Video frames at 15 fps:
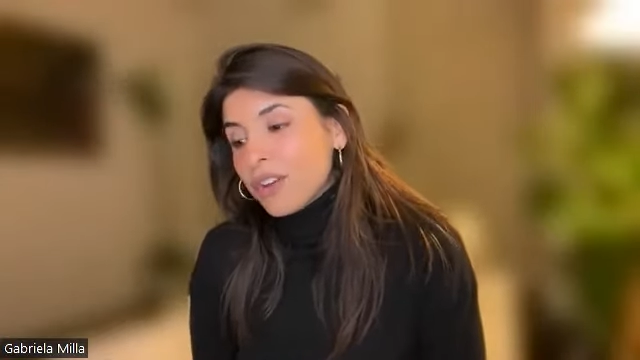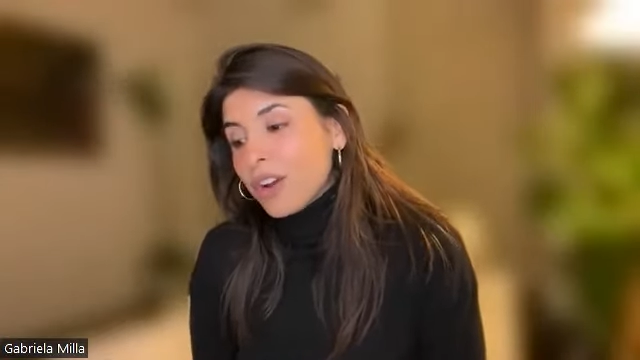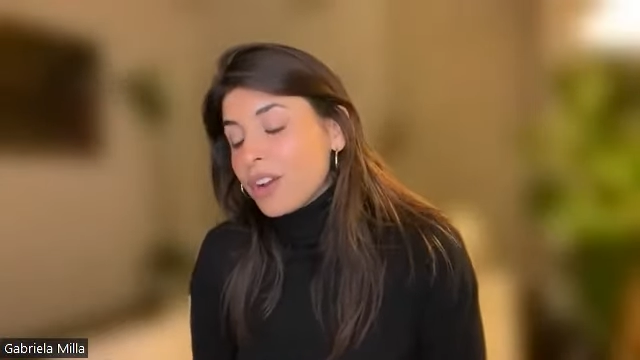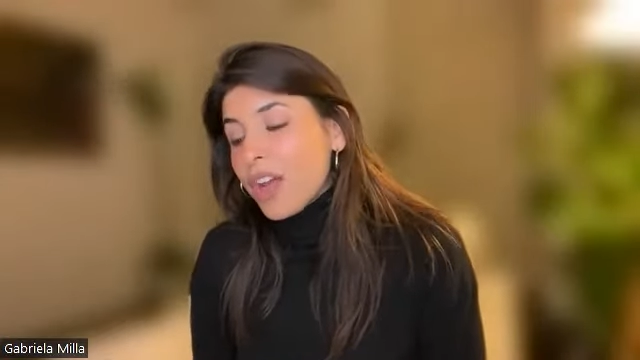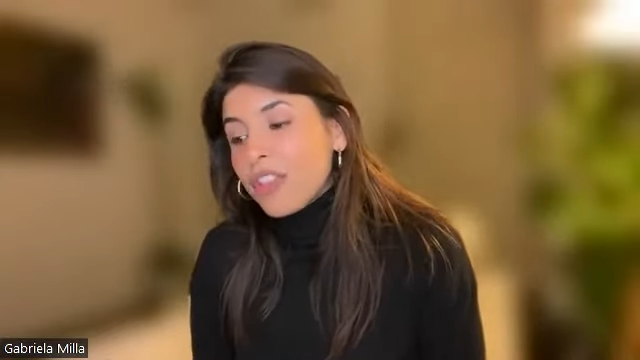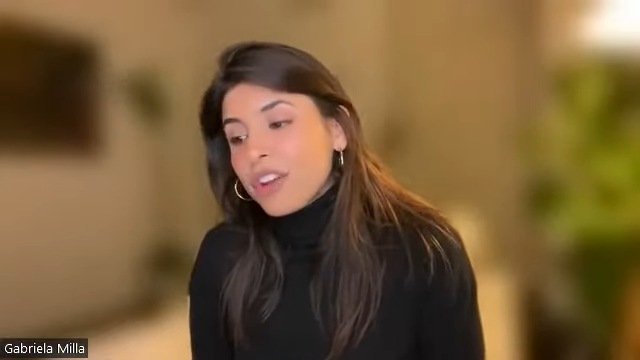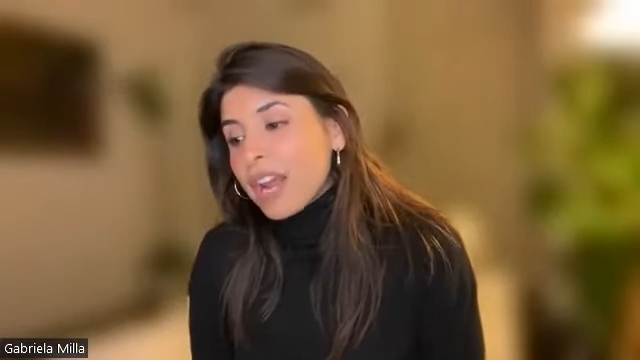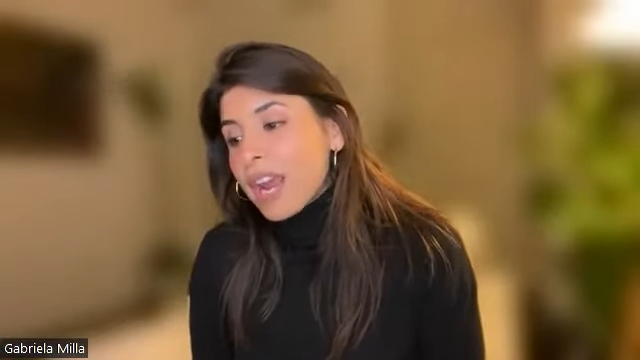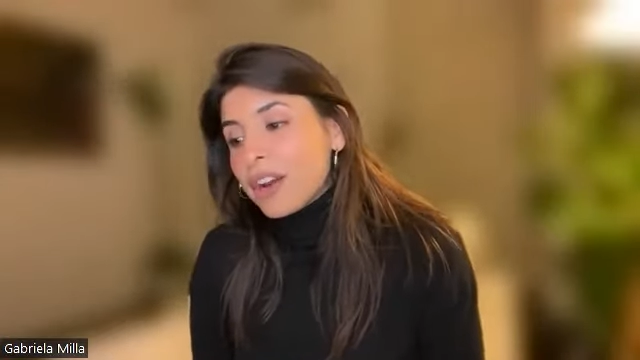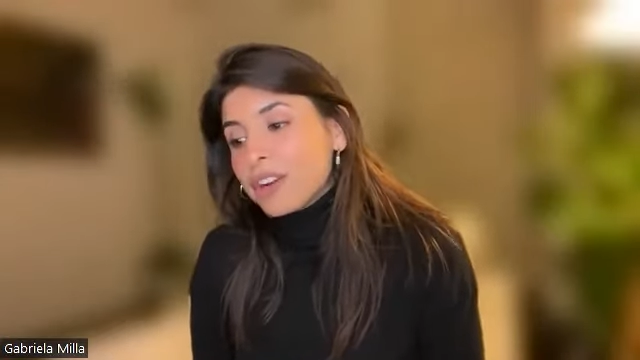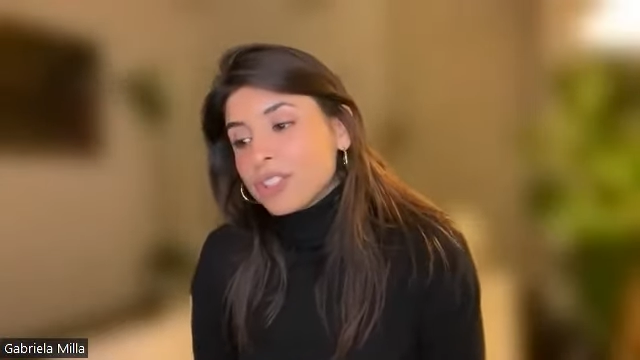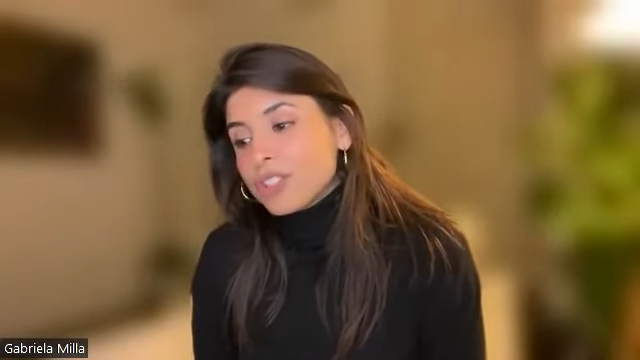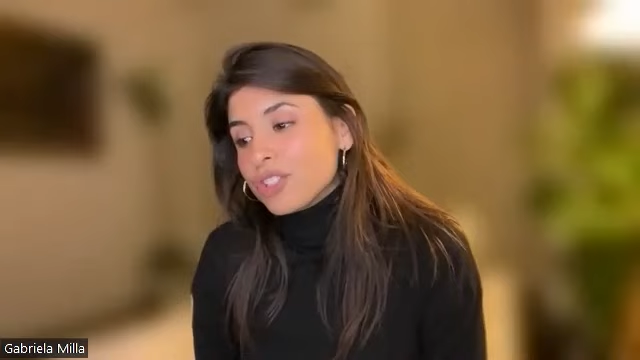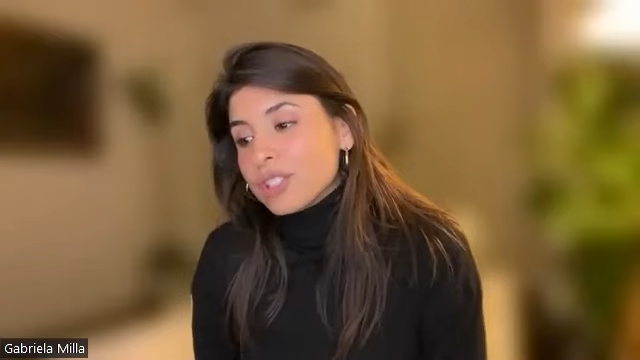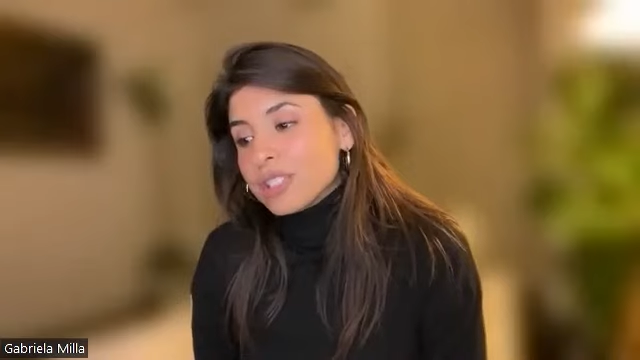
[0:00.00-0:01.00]
another
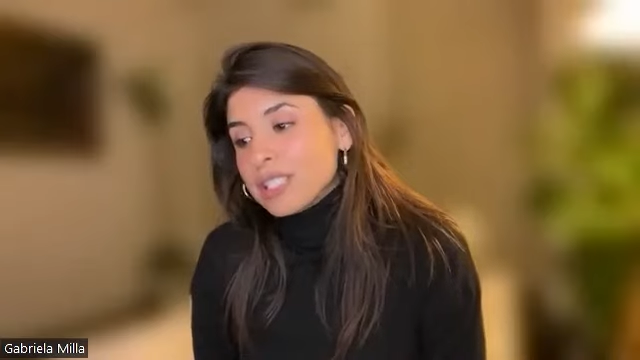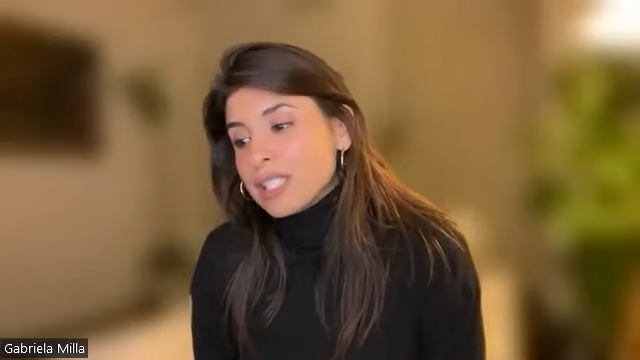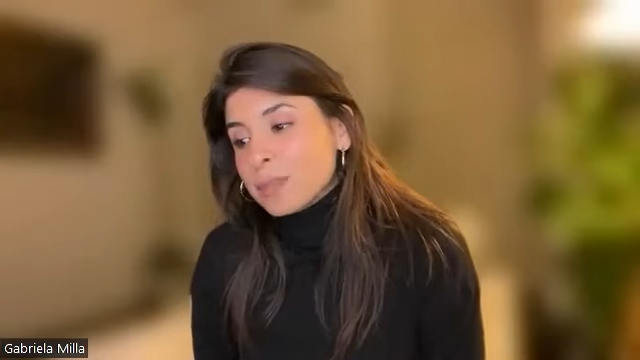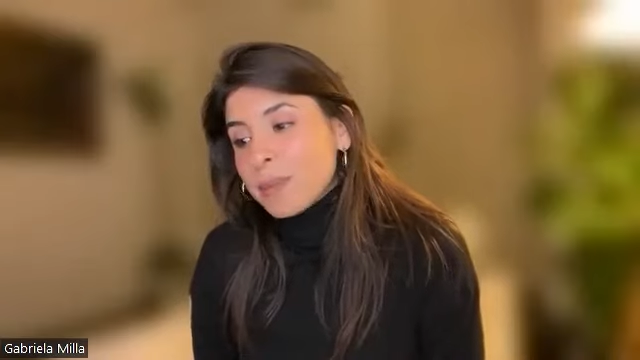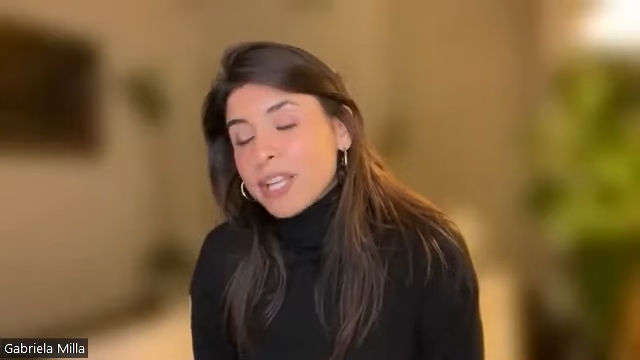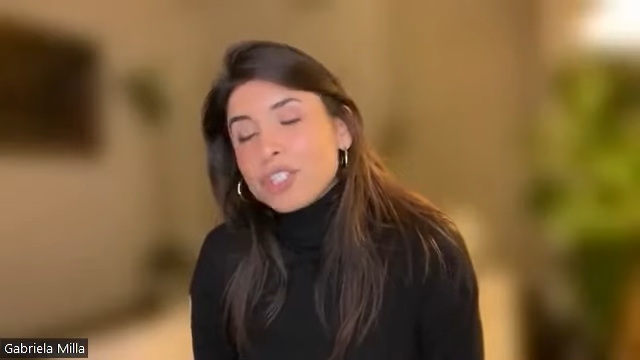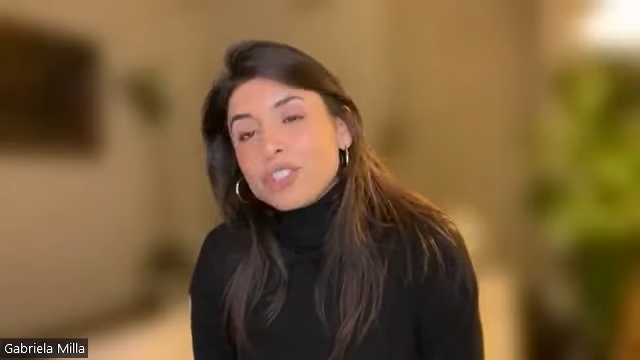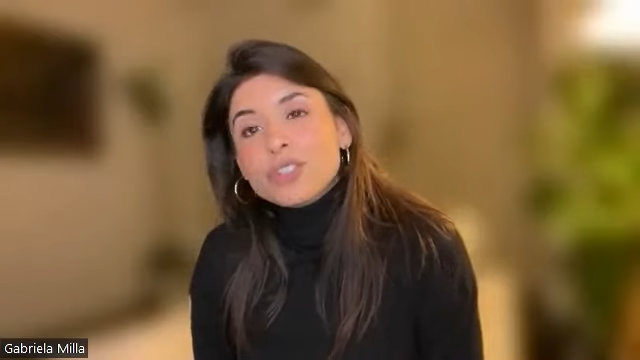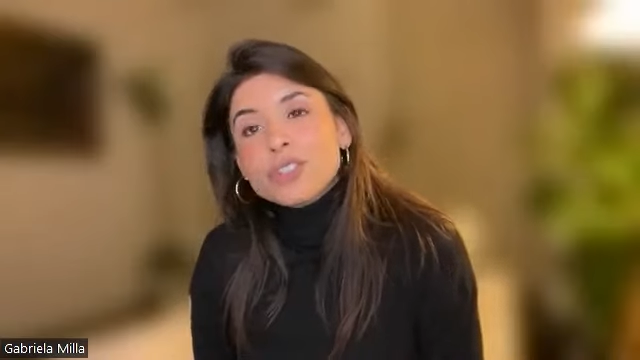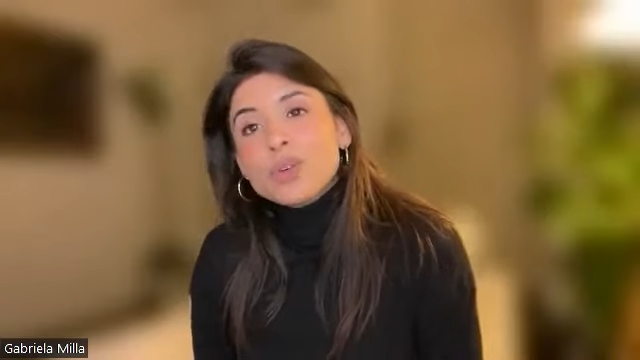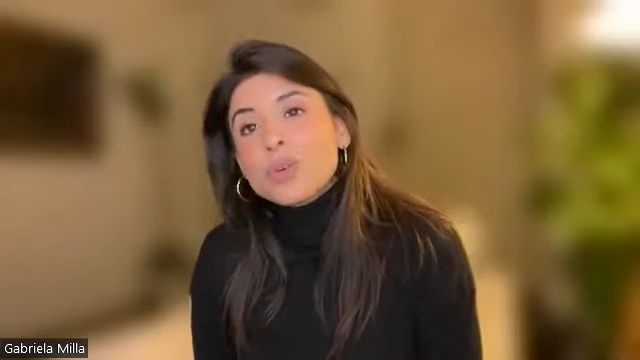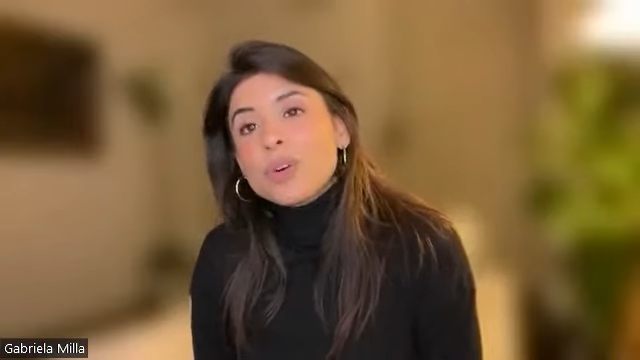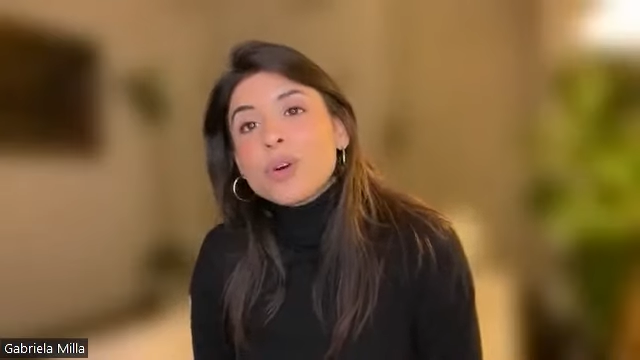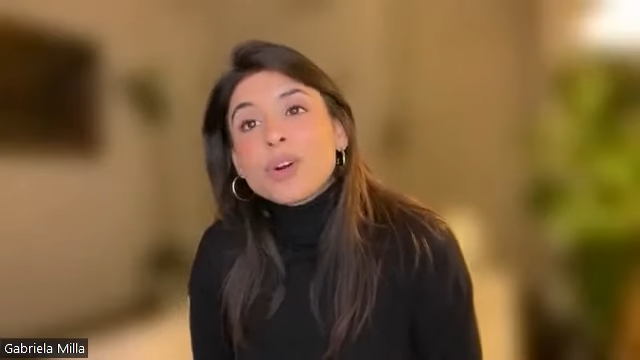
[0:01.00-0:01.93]
character just as special or